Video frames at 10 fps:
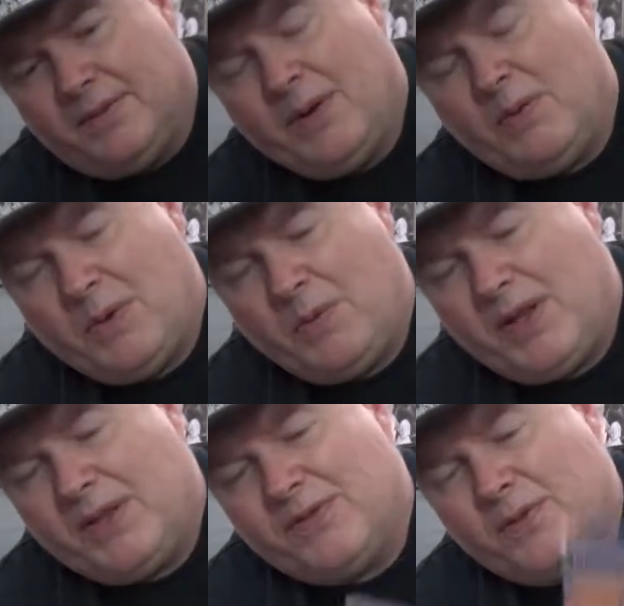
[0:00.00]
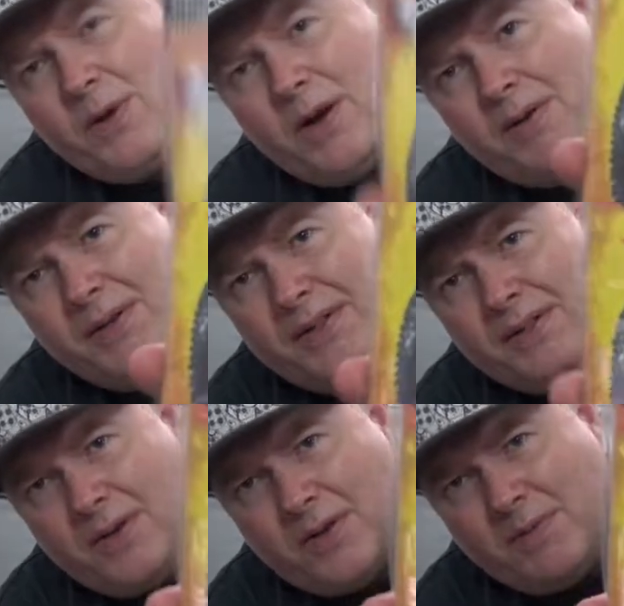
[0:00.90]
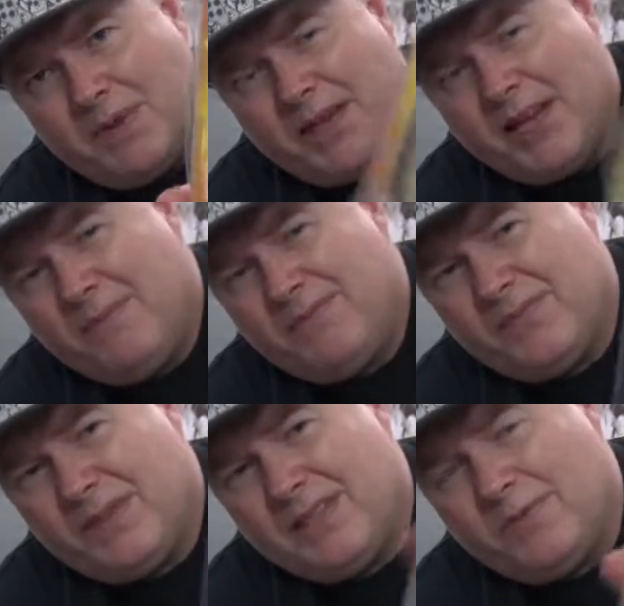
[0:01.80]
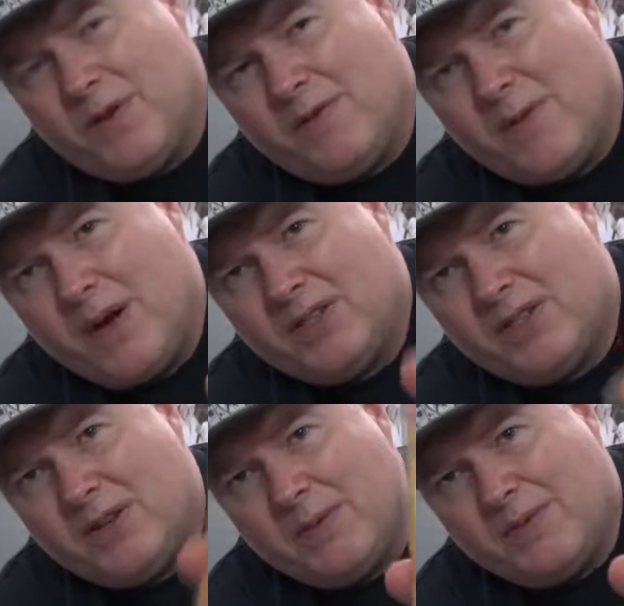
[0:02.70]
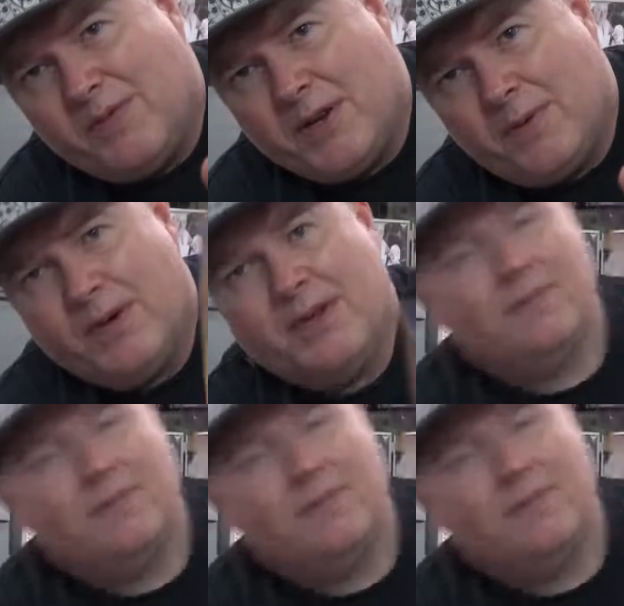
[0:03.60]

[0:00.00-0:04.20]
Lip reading: been on my want list for a while. It's not a common game. It doesn't worth much. It's only about £3,